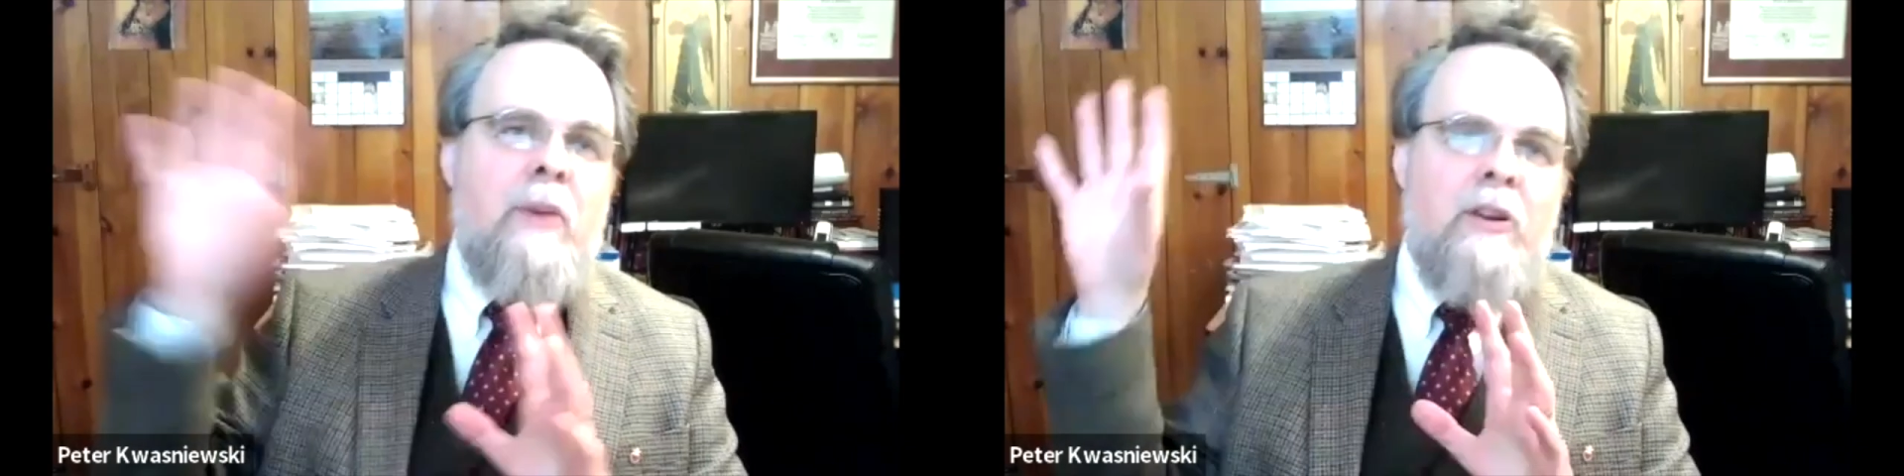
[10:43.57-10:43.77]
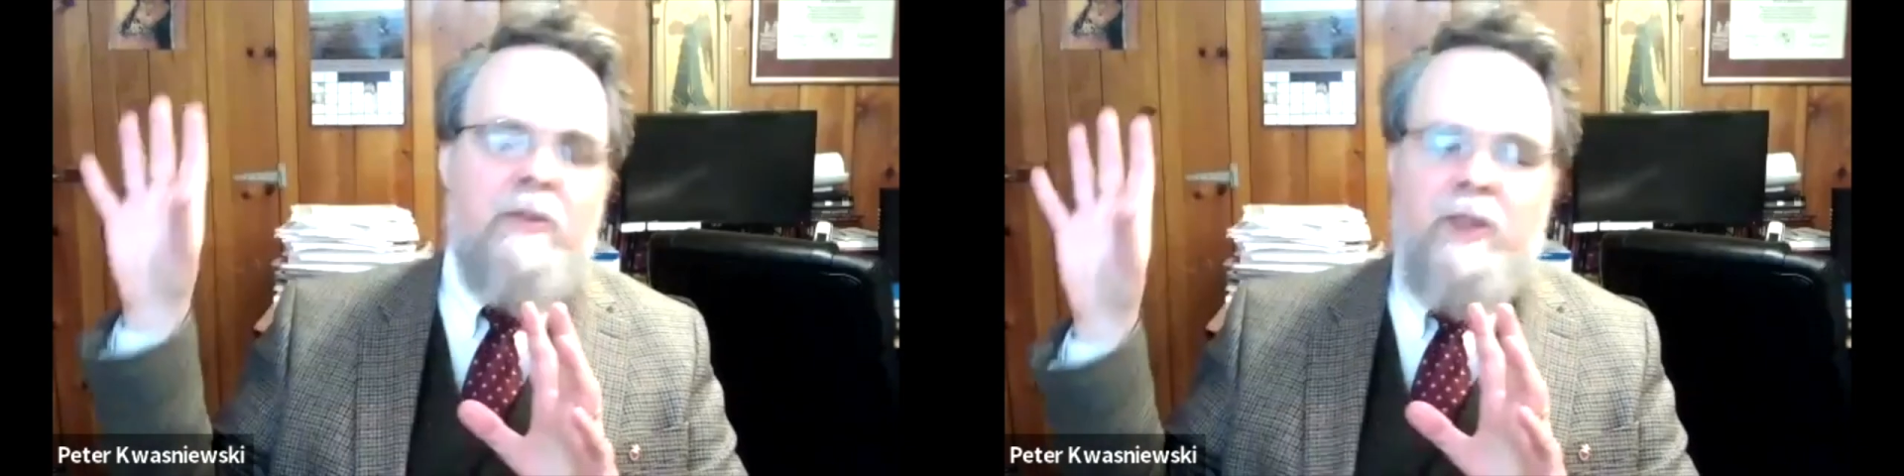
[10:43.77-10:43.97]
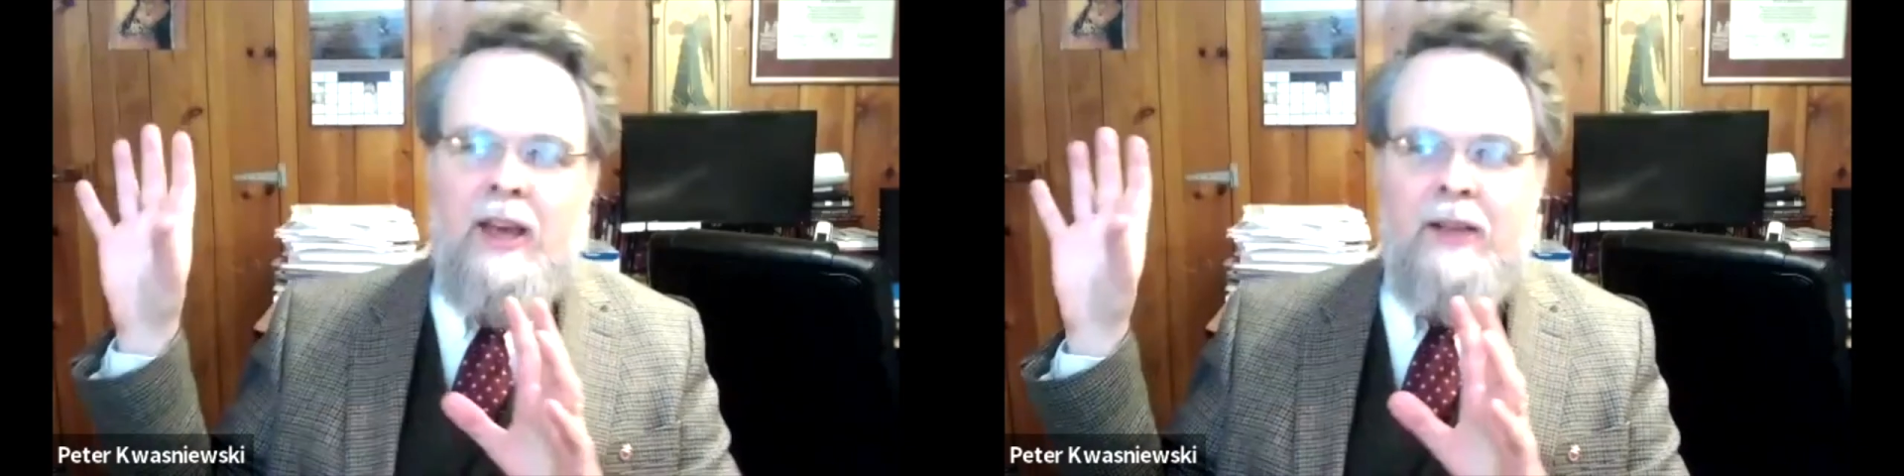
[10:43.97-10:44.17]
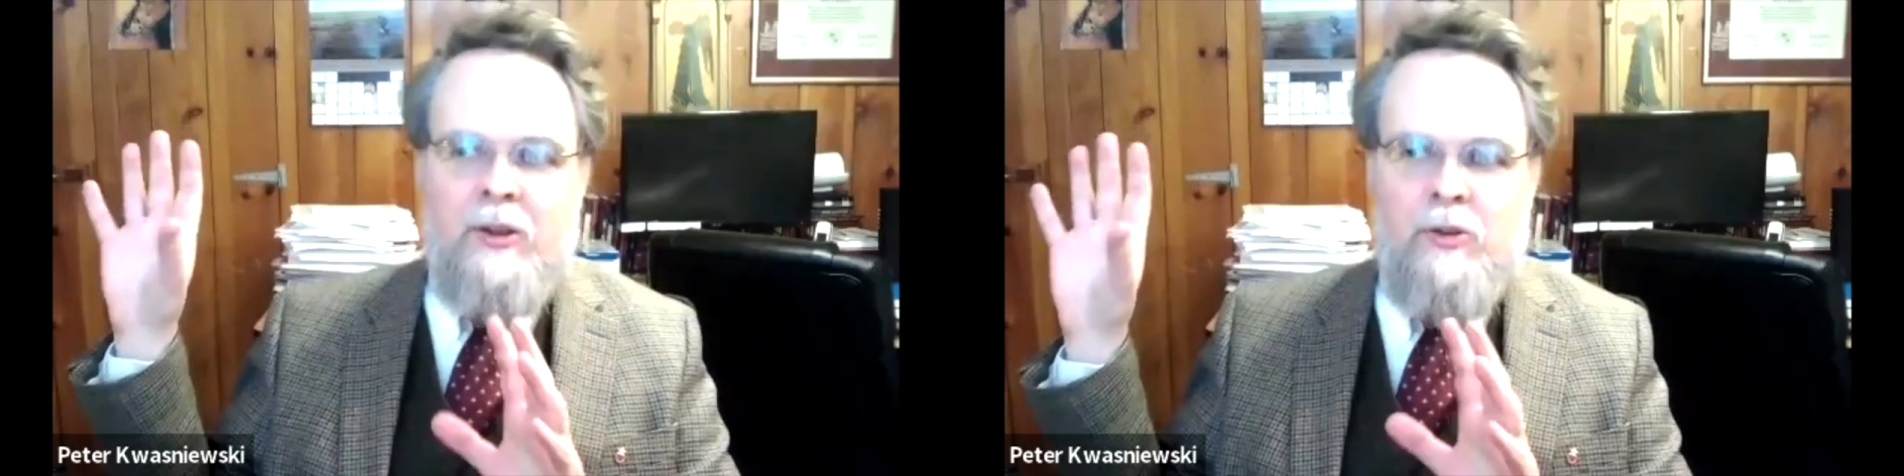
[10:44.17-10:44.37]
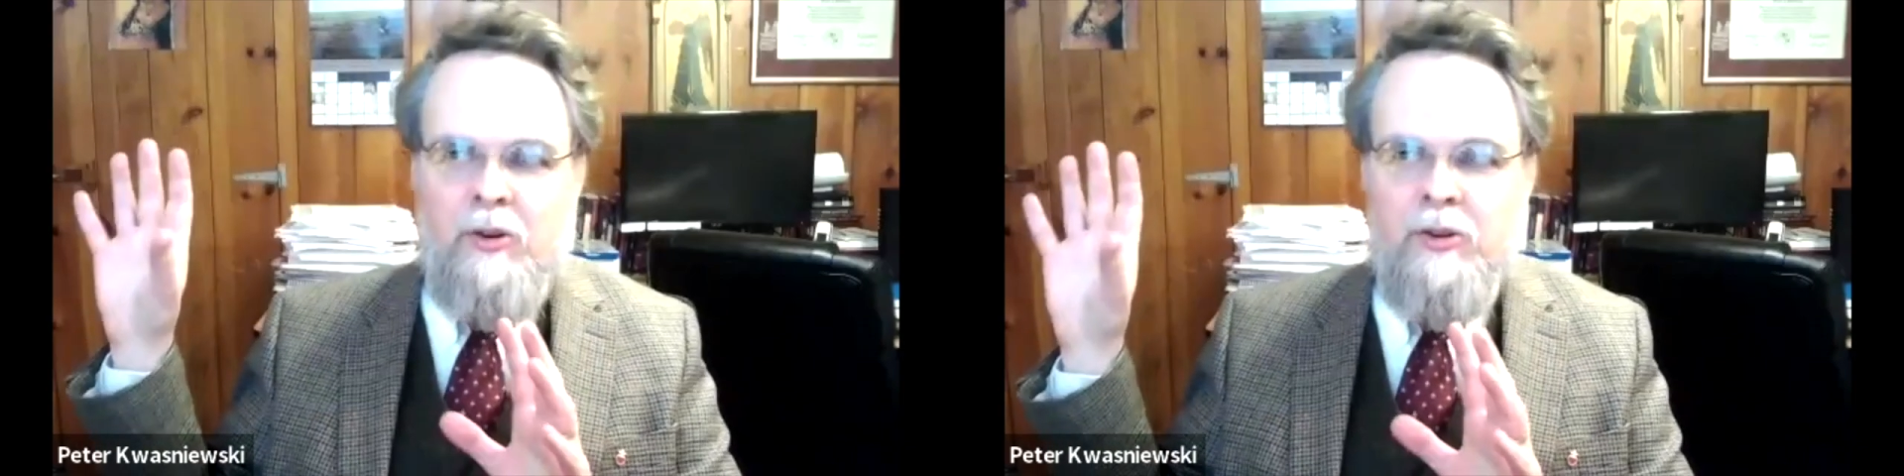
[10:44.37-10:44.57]
part of the
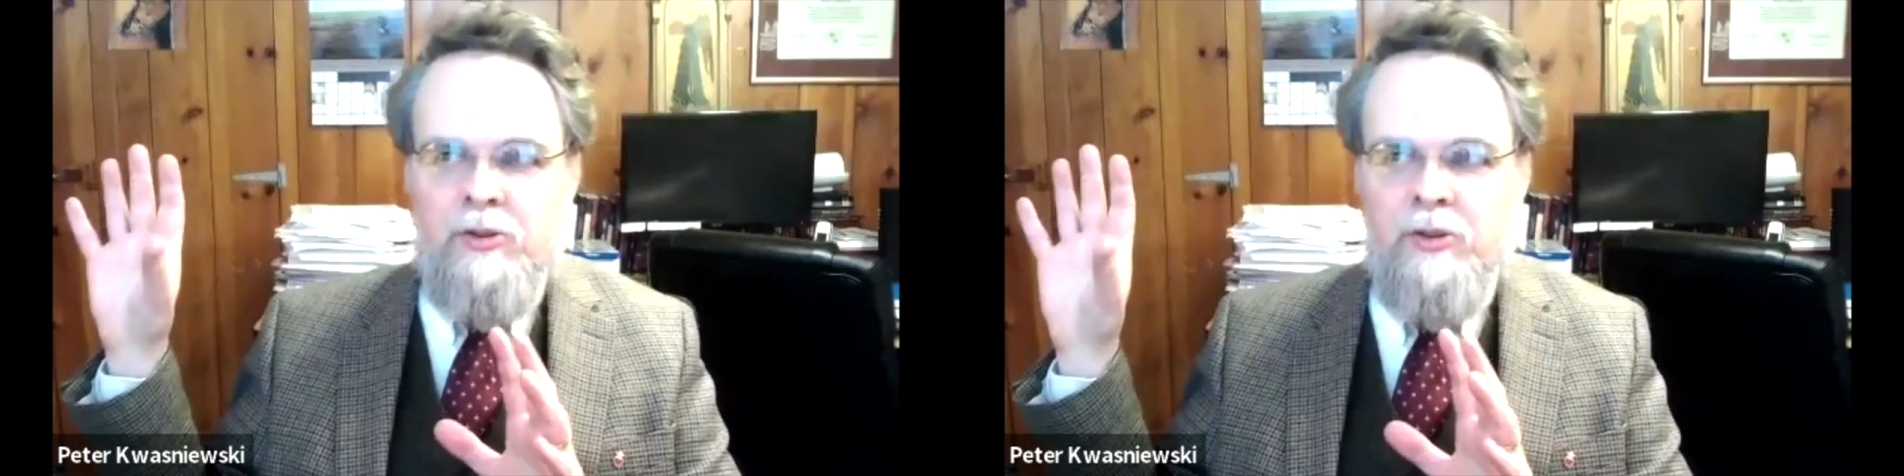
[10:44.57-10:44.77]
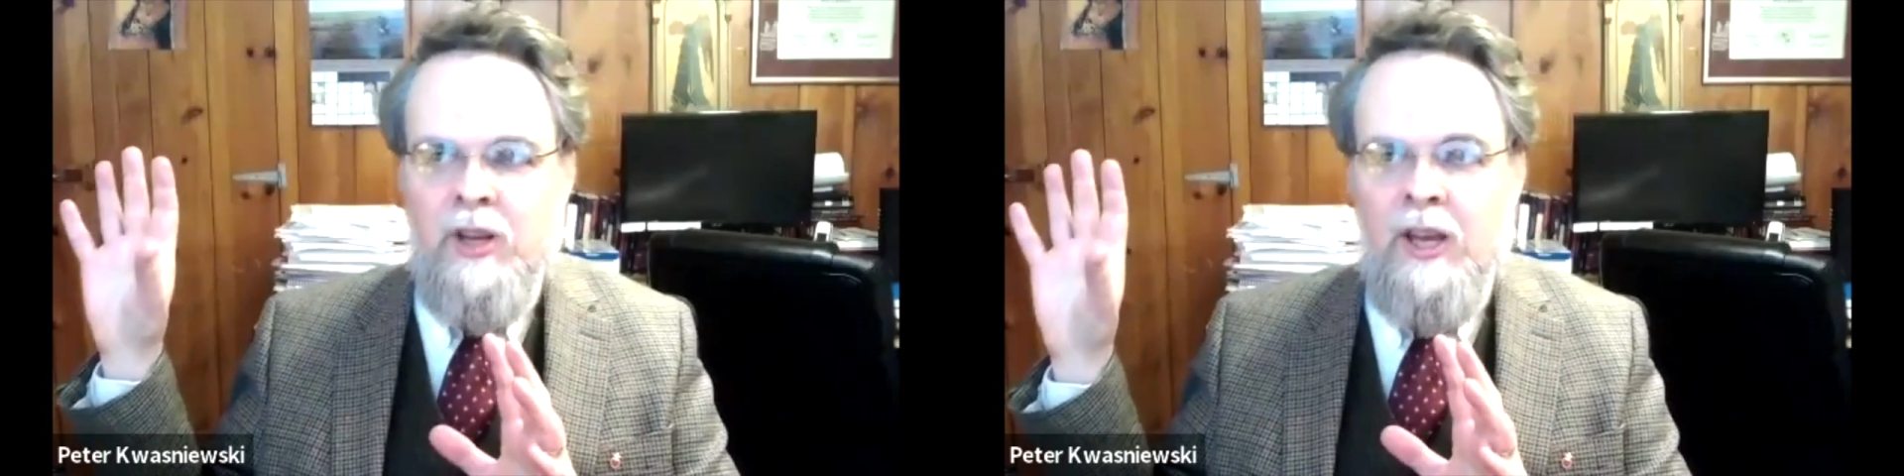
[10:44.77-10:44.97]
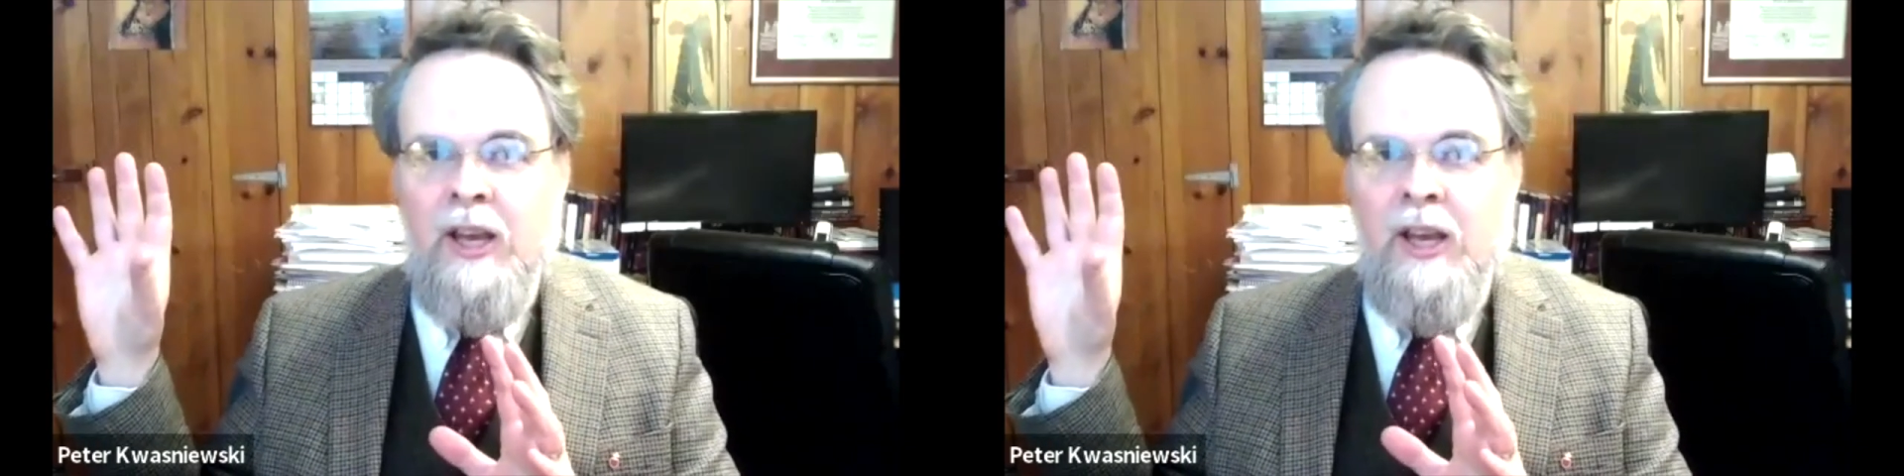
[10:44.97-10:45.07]
Catholic Church,